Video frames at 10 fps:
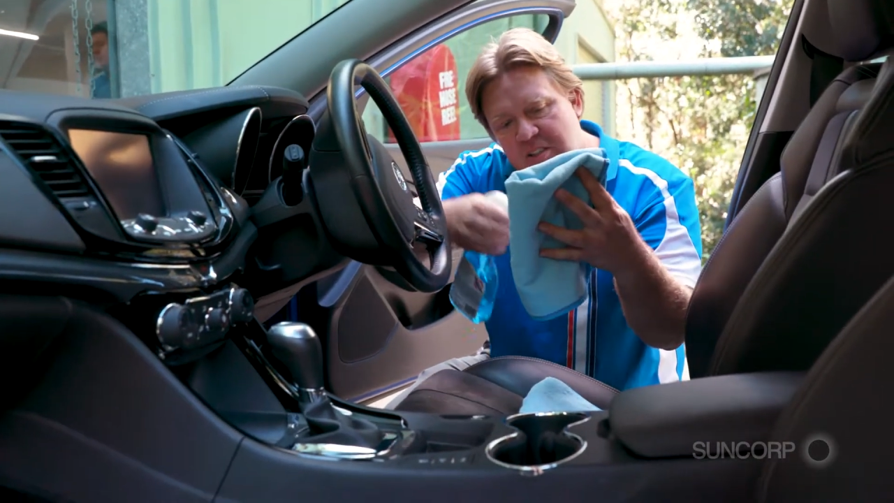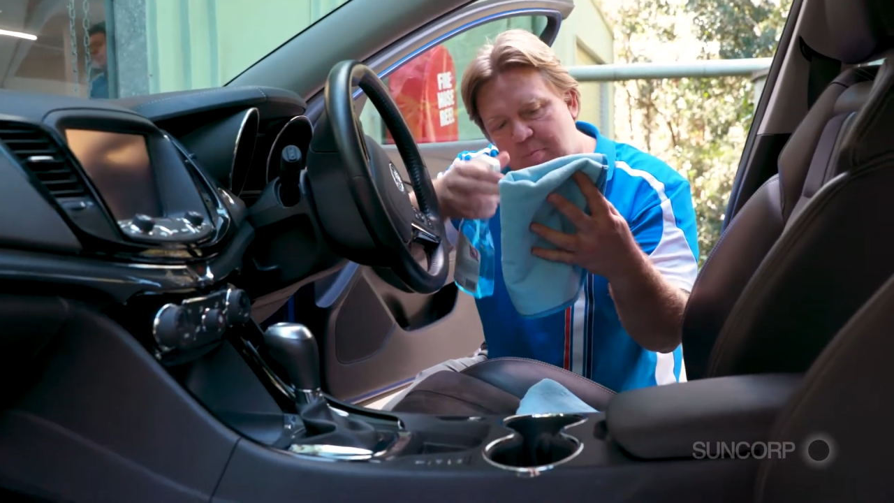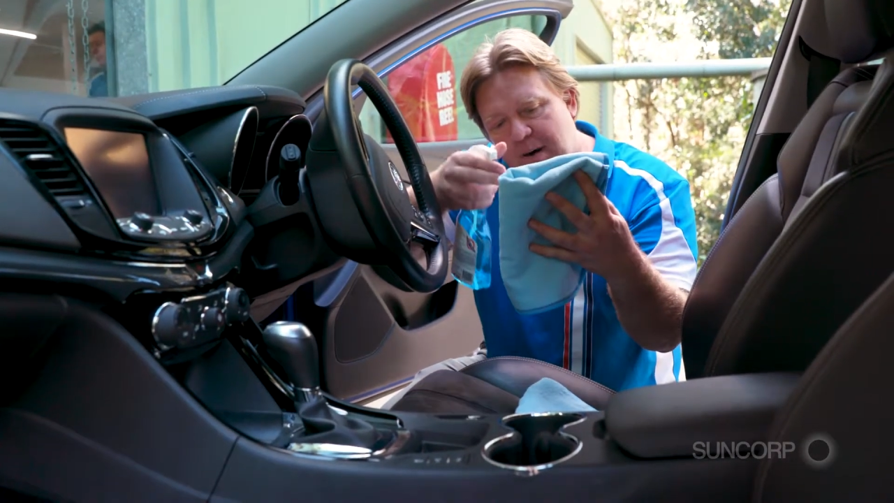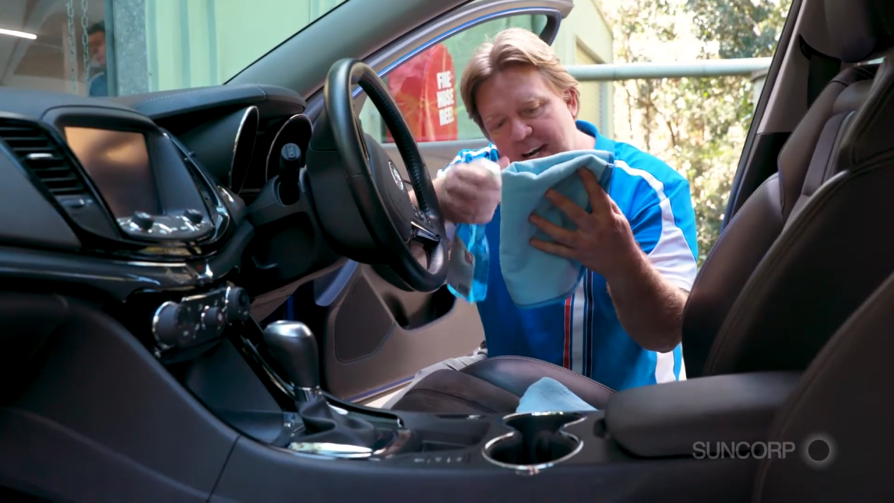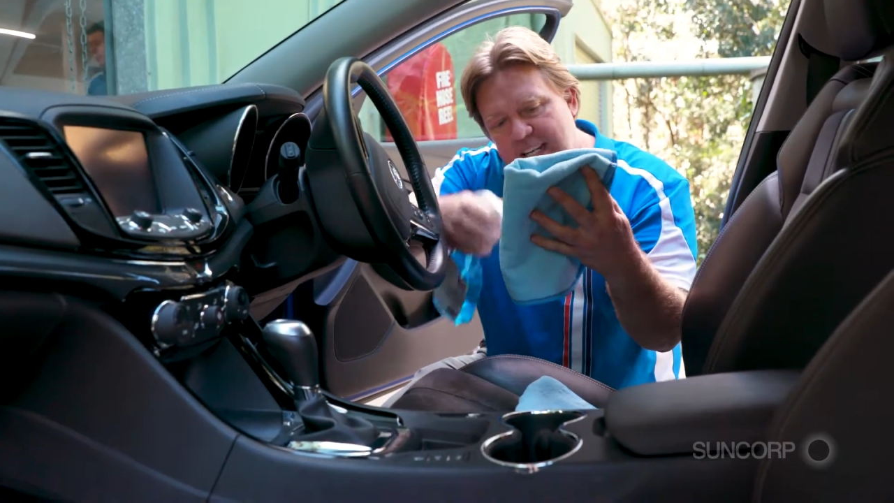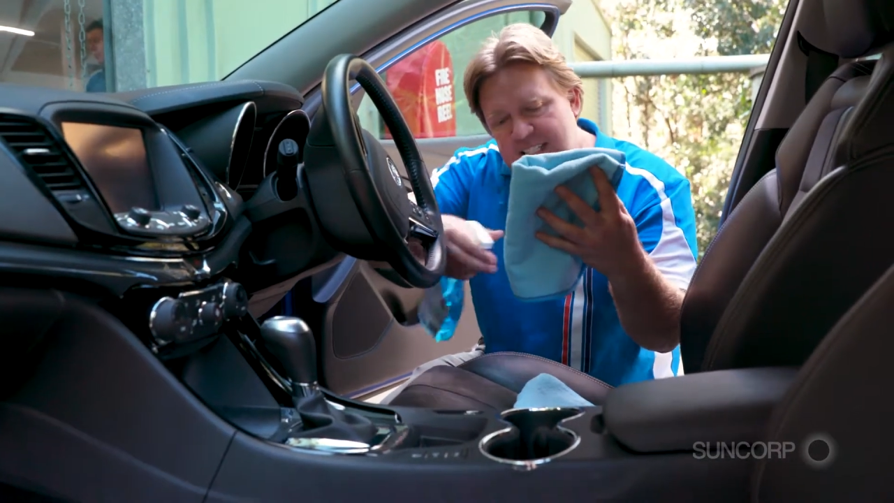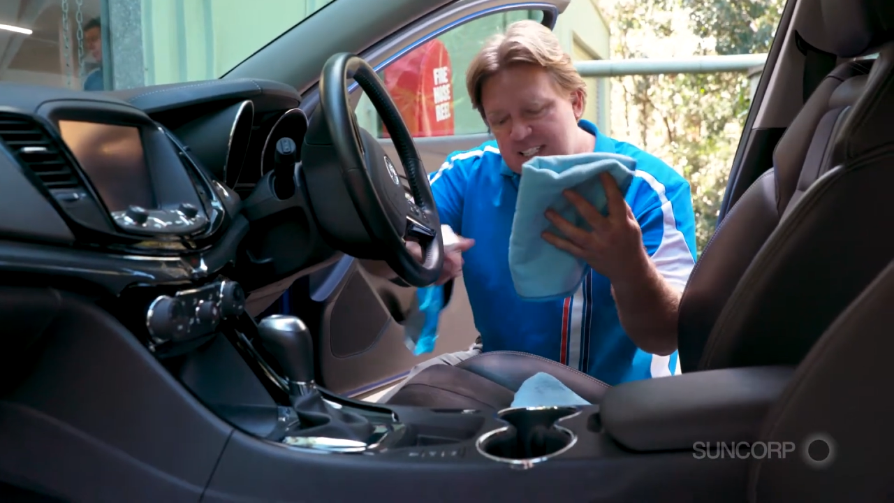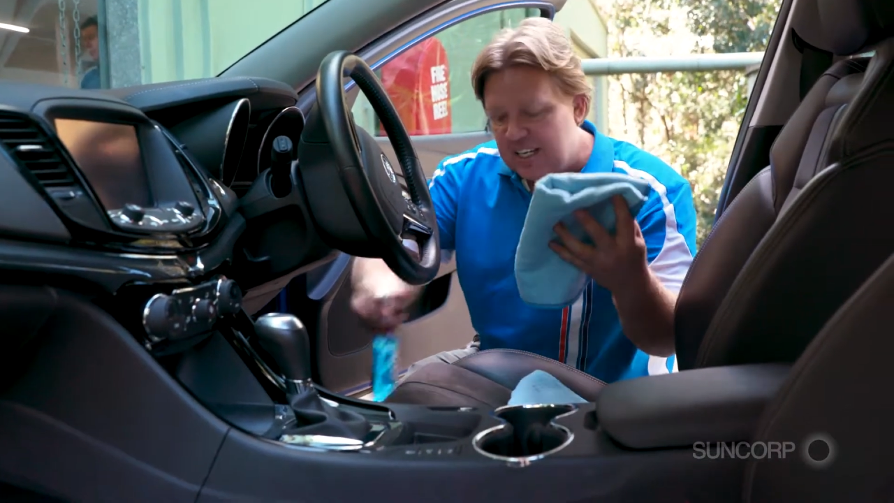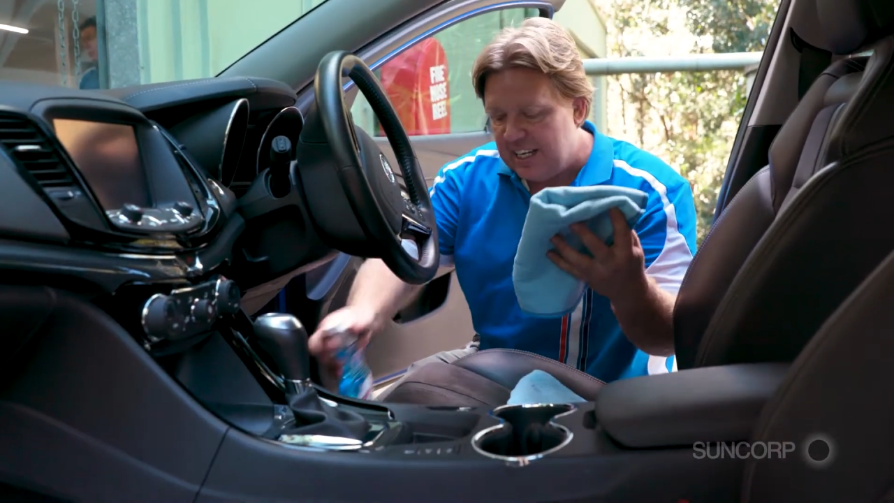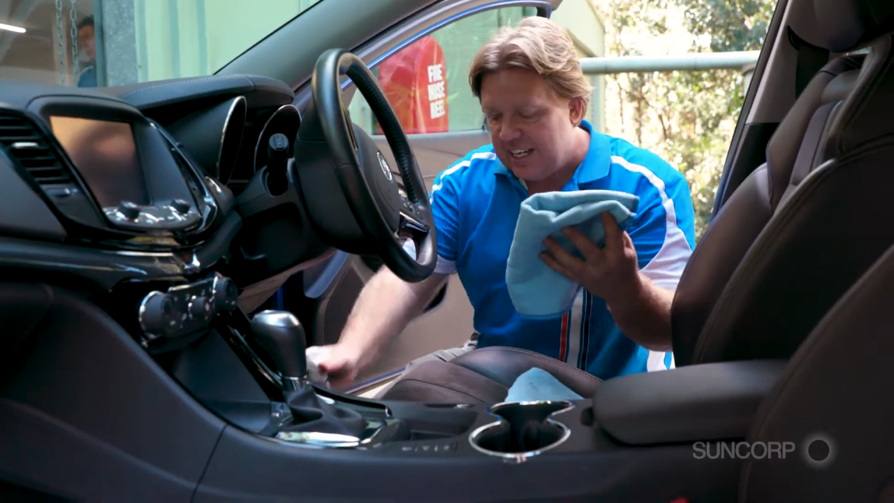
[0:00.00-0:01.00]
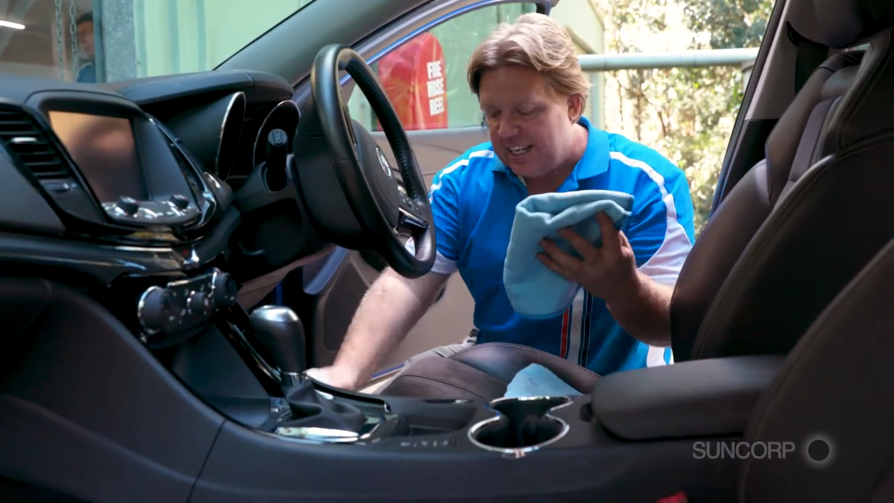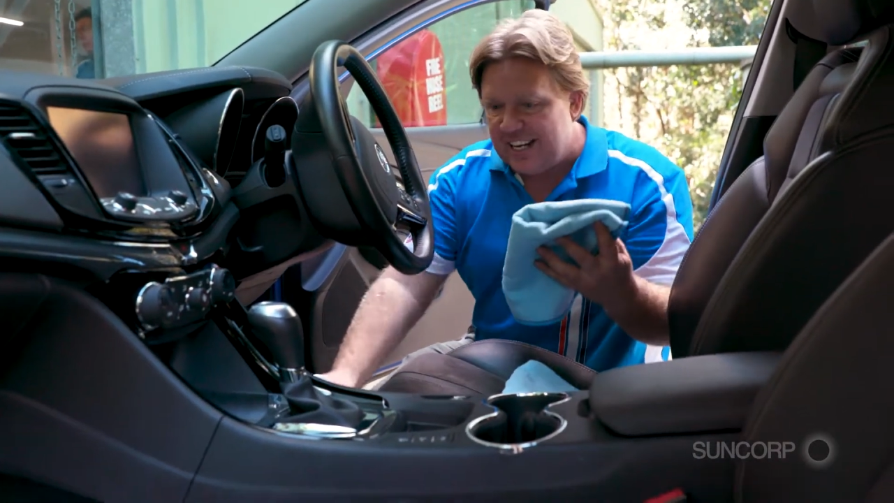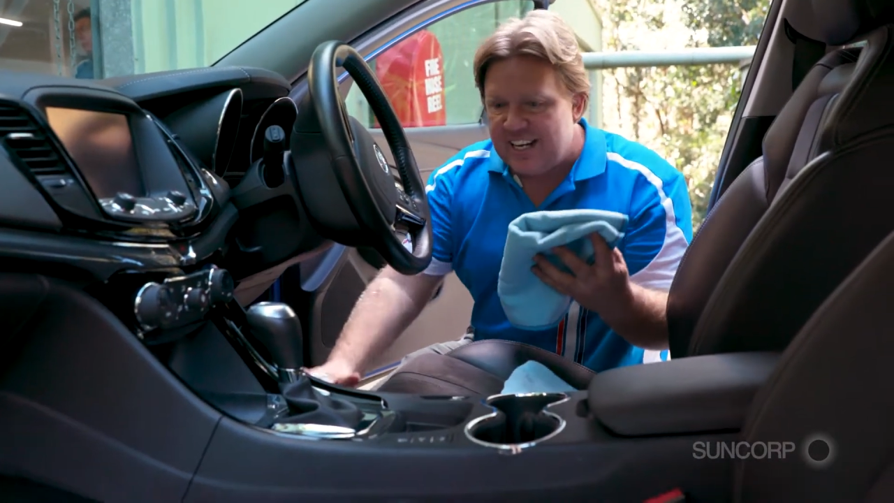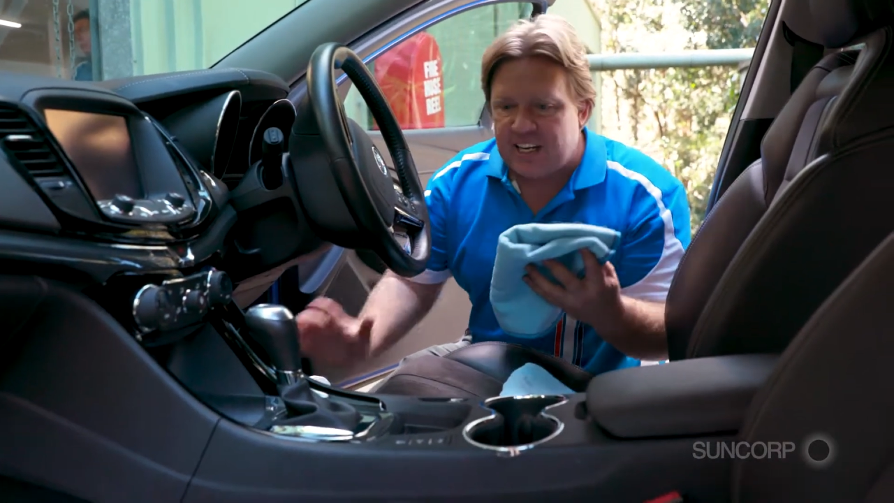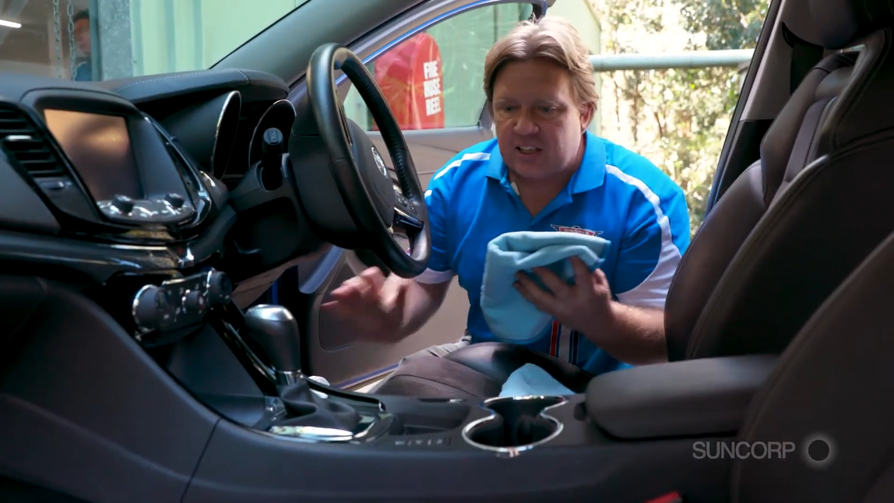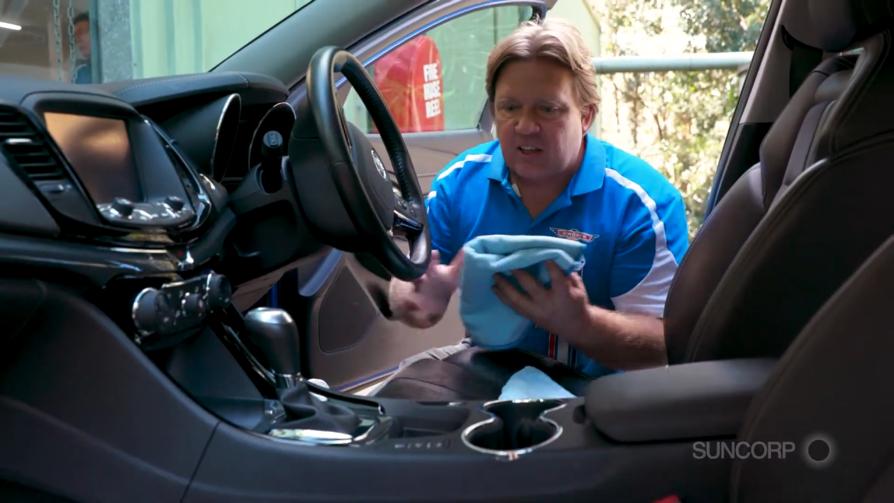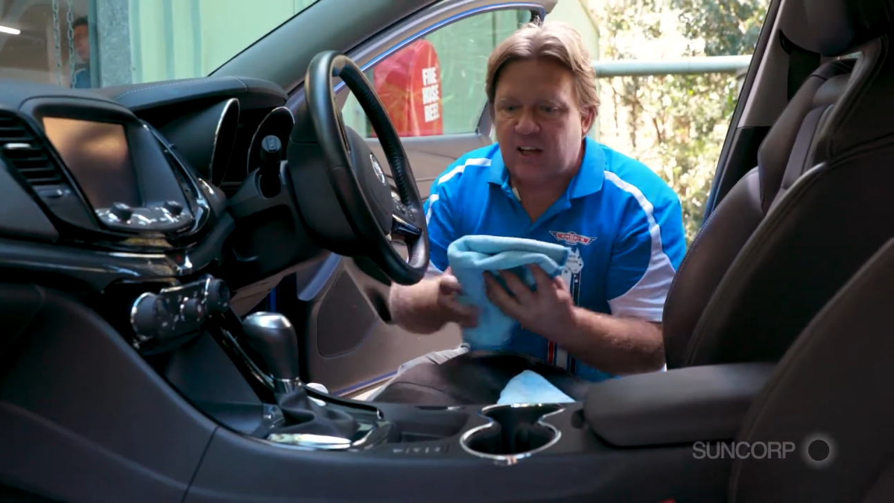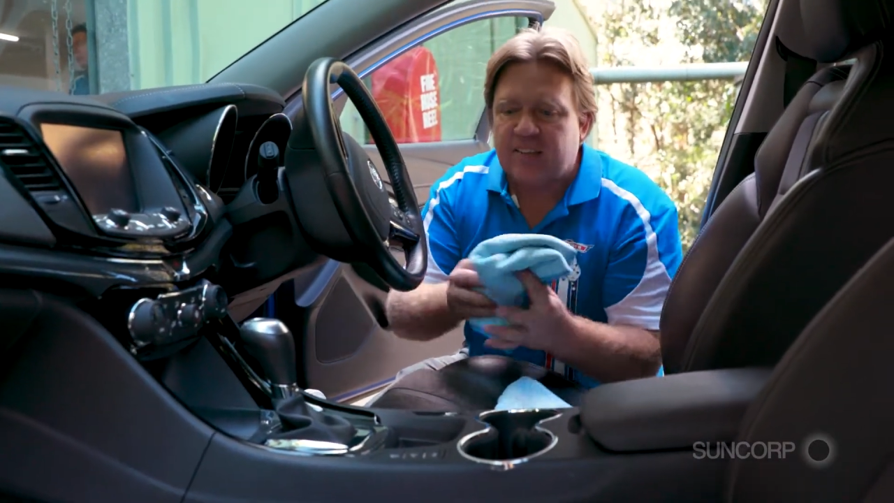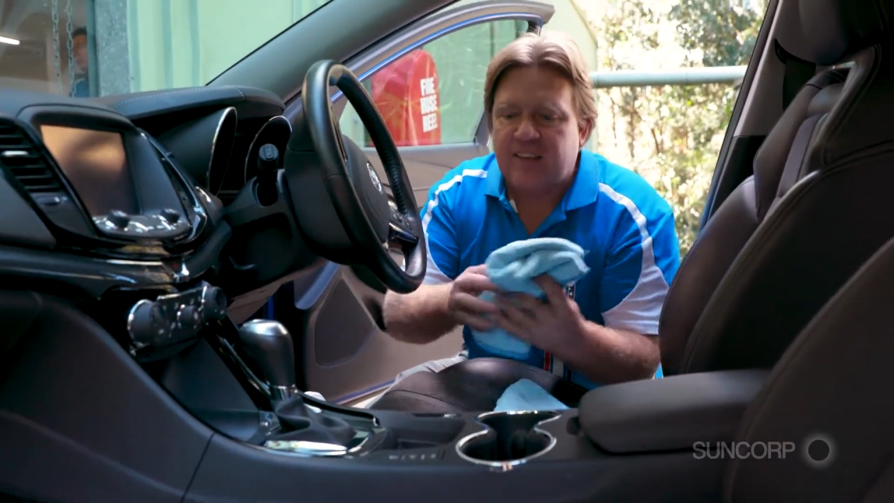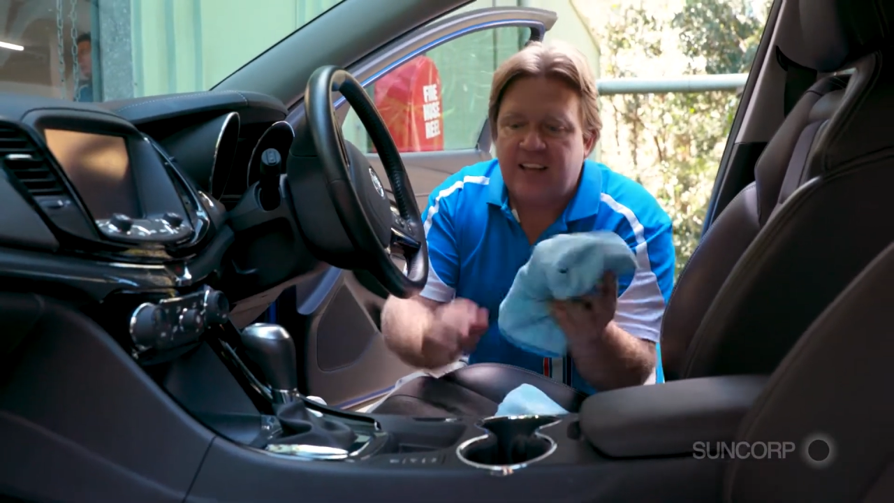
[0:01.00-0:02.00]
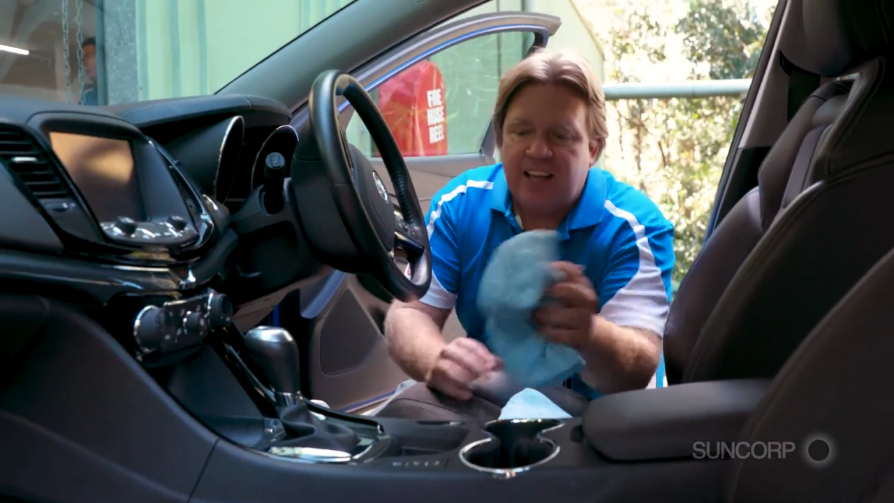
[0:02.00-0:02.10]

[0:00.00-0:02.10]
sprays into your cloth